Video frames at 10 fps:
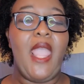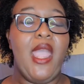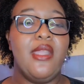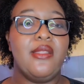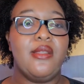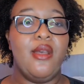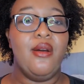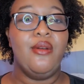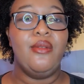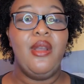And
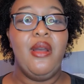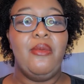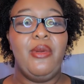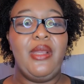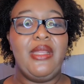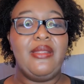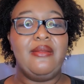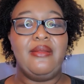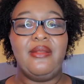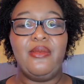so we
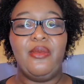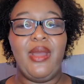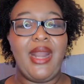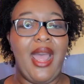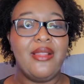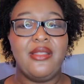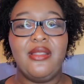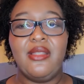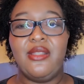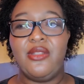went out
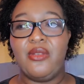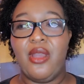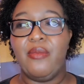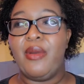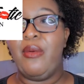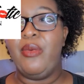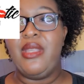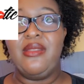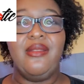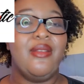to the Strip, and
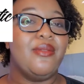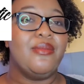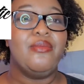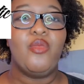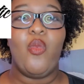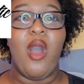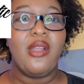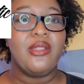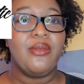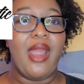we, you know,
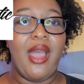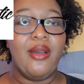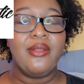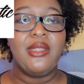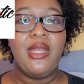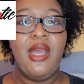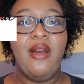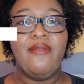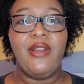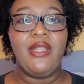walked around
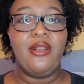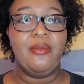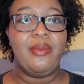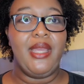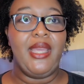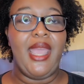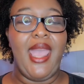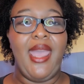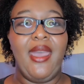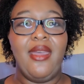for a little bit,
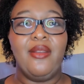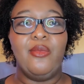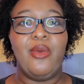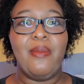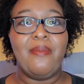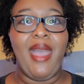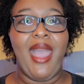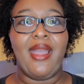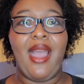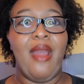and went
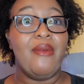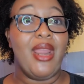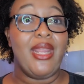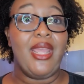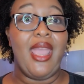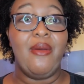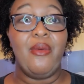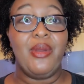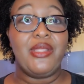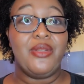back, got ready, and
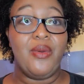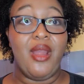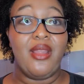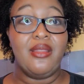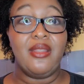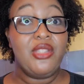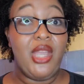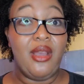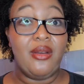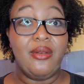we went to the
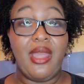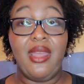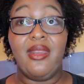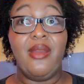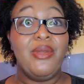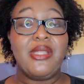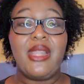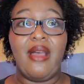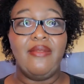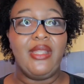show. And it was
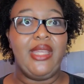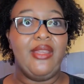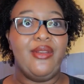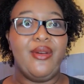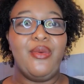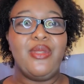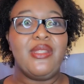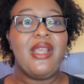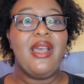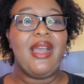lovely, you know, it
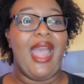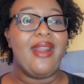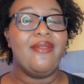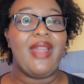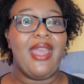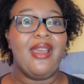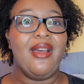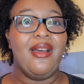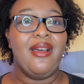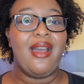was kind of like
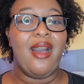a